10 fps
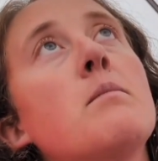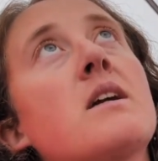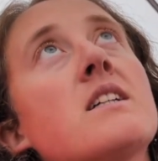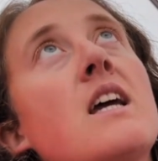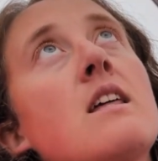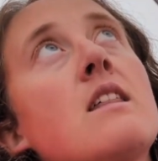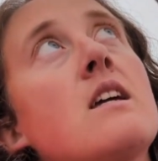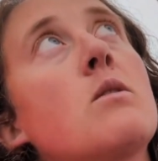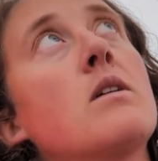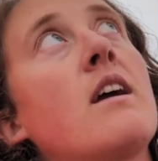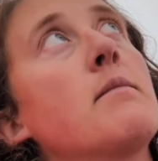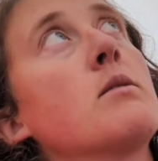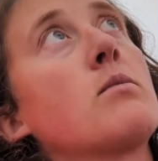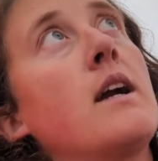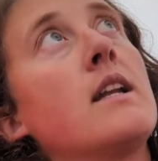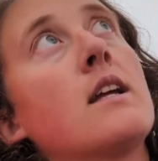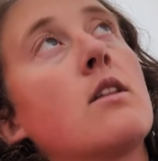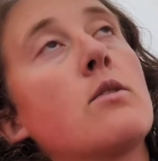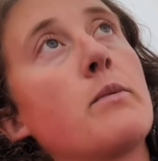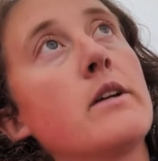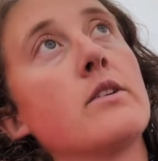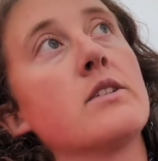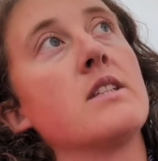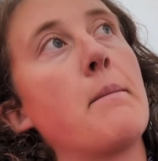Because I think when I've been writing thrillers